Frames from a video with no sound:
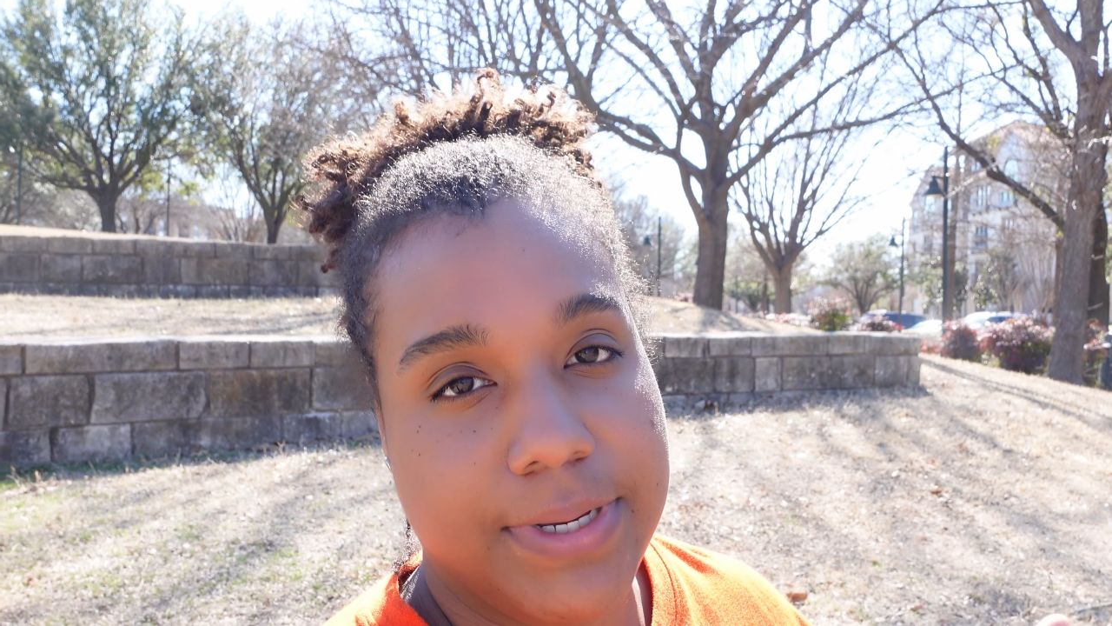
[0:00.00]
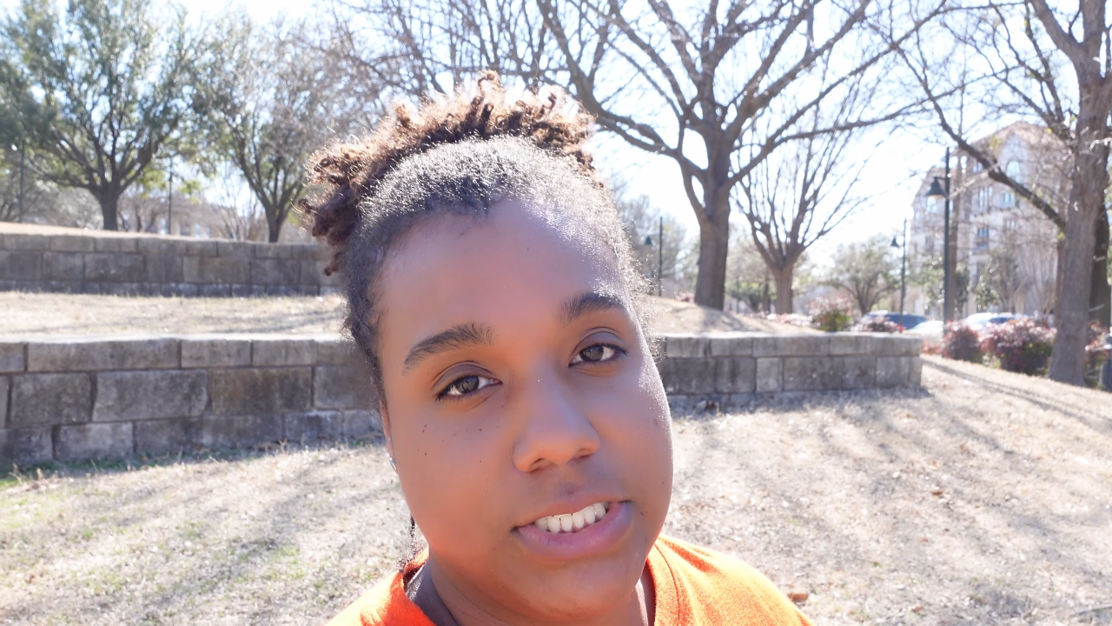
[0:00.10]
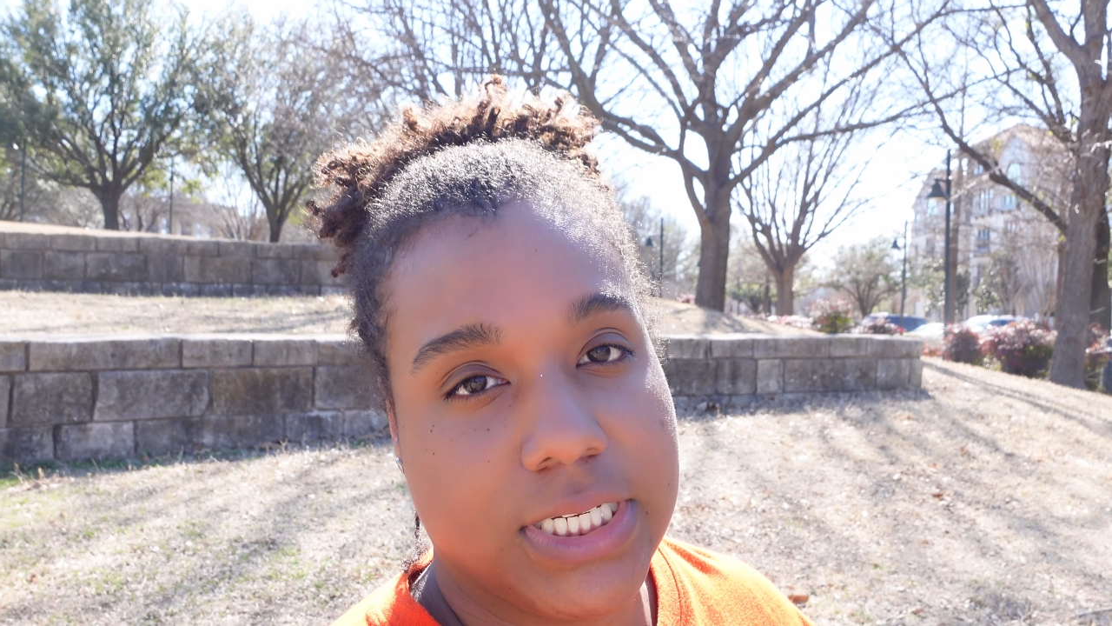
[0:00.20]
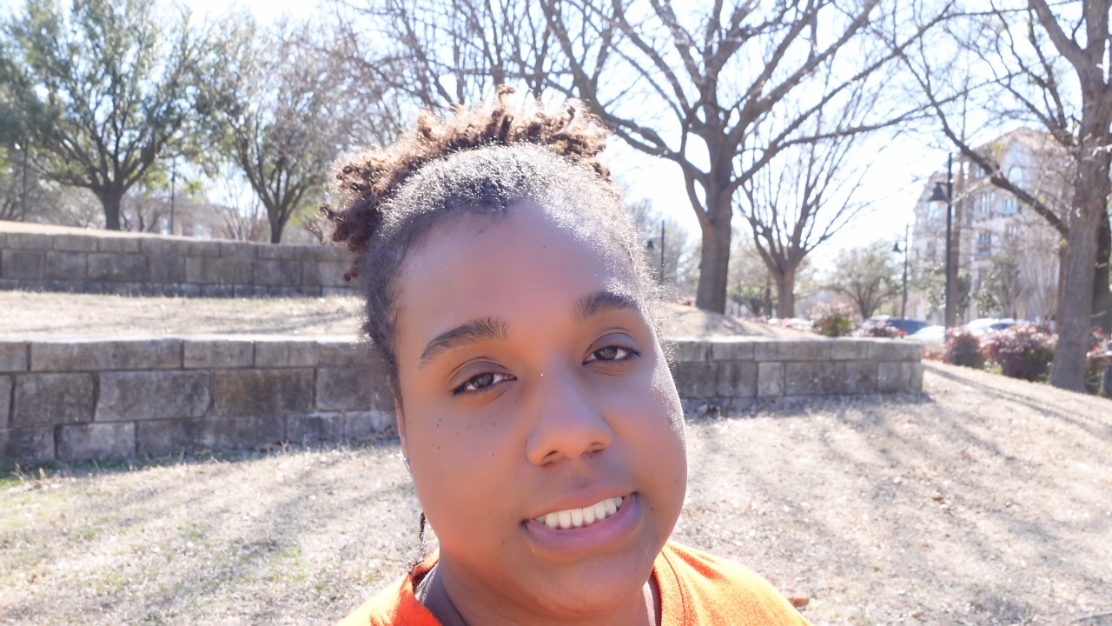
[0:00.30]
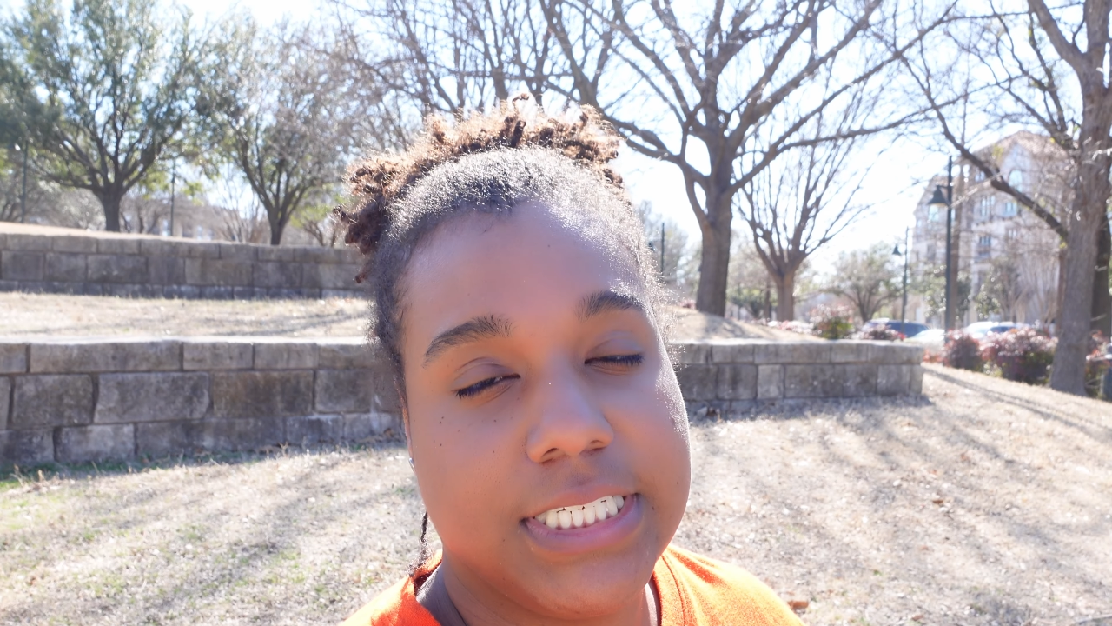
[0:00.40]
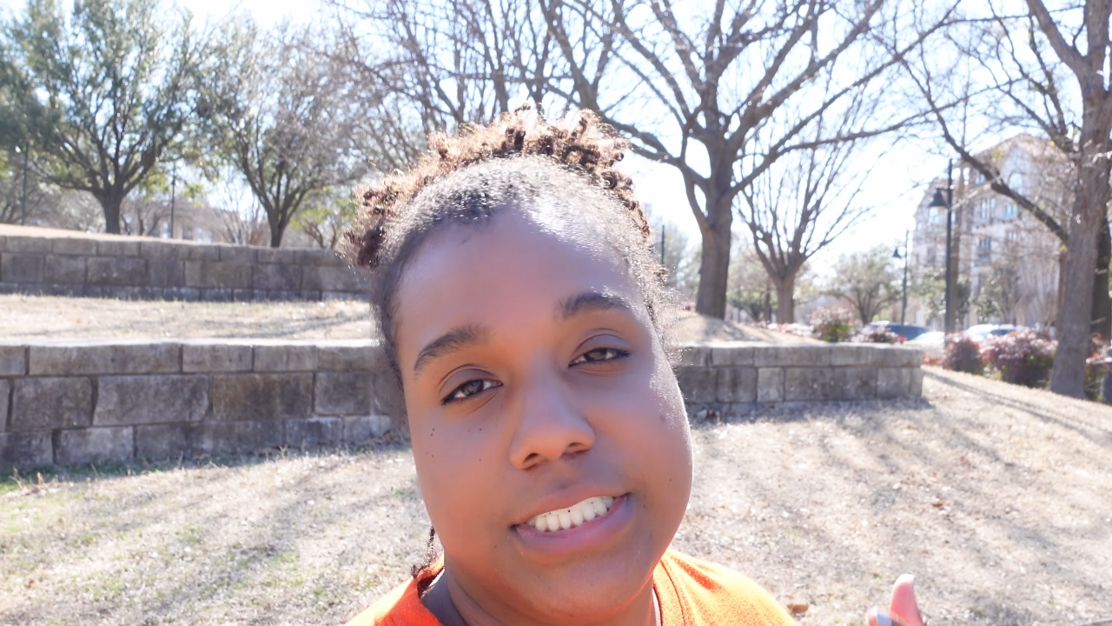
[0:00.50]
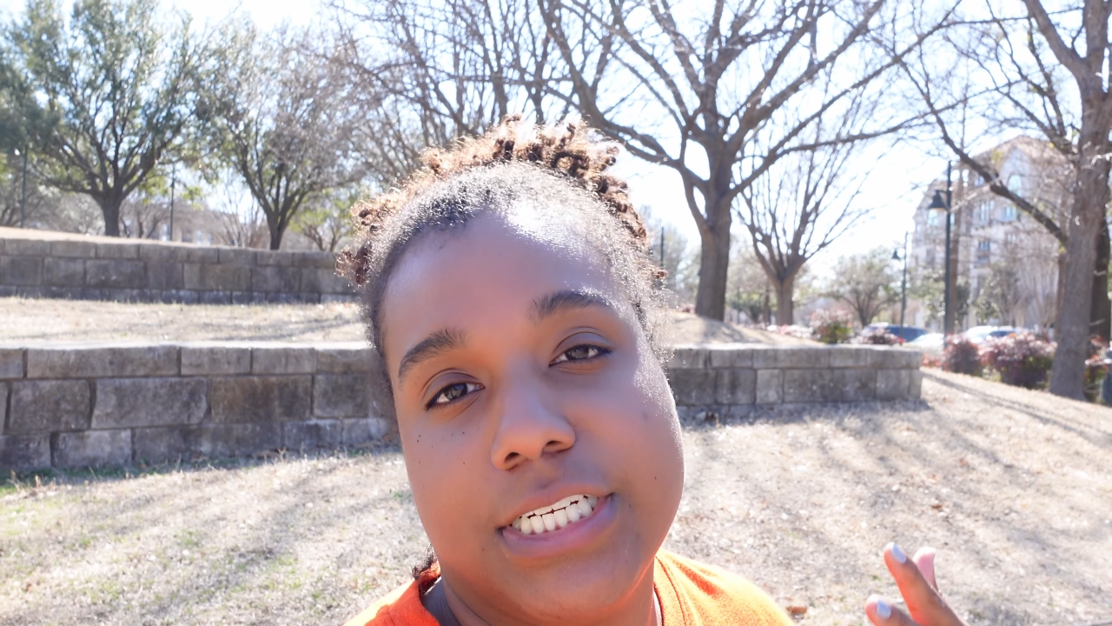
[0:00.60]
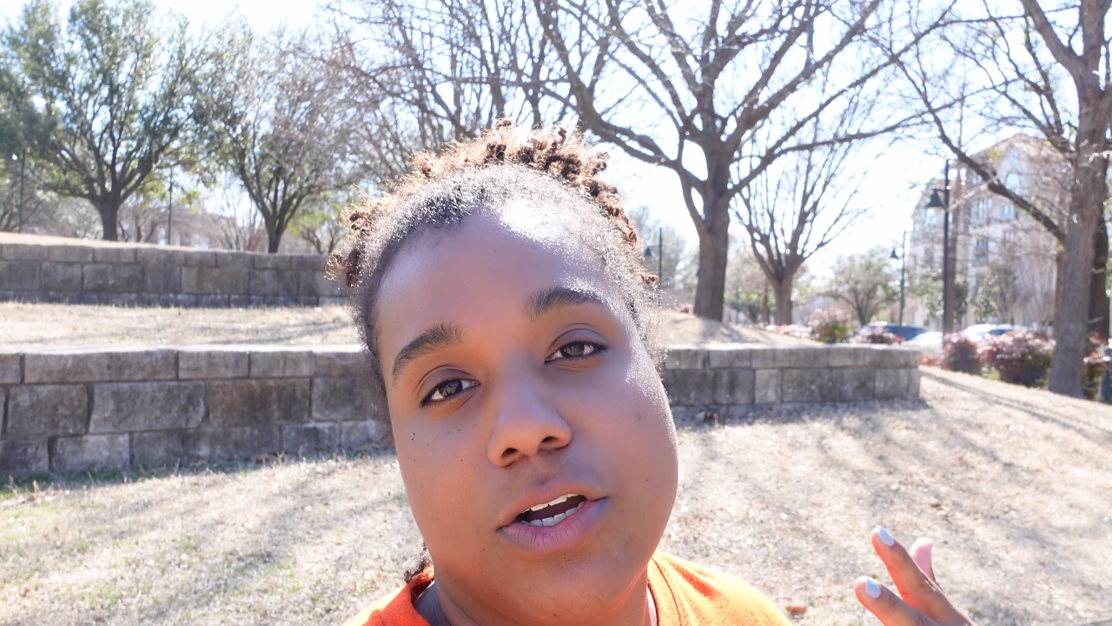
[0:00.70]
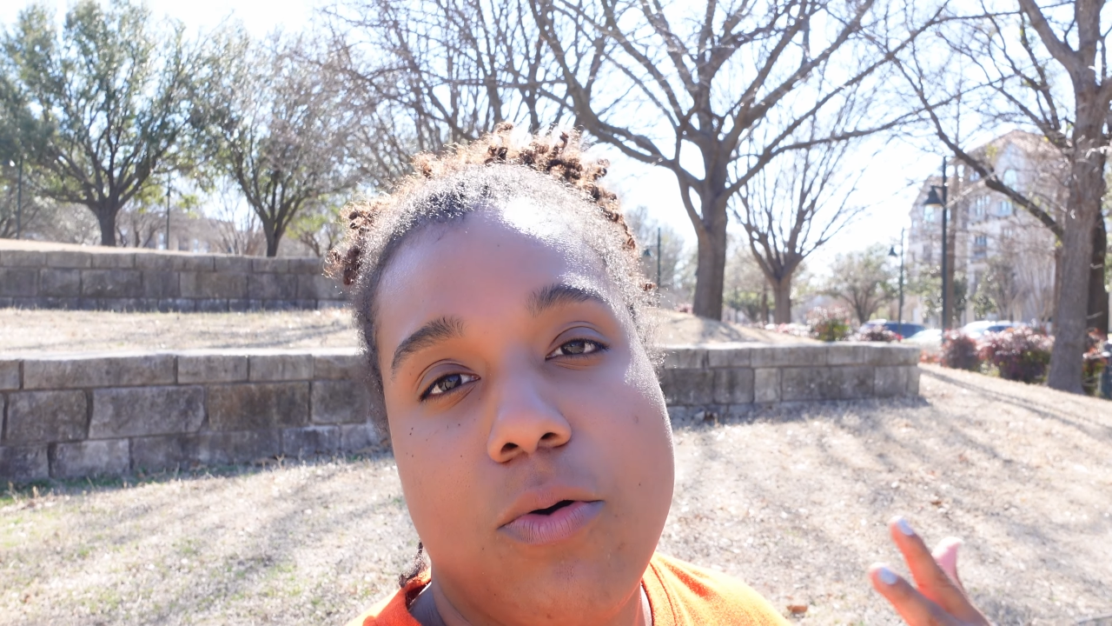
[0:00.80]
be just sitting in a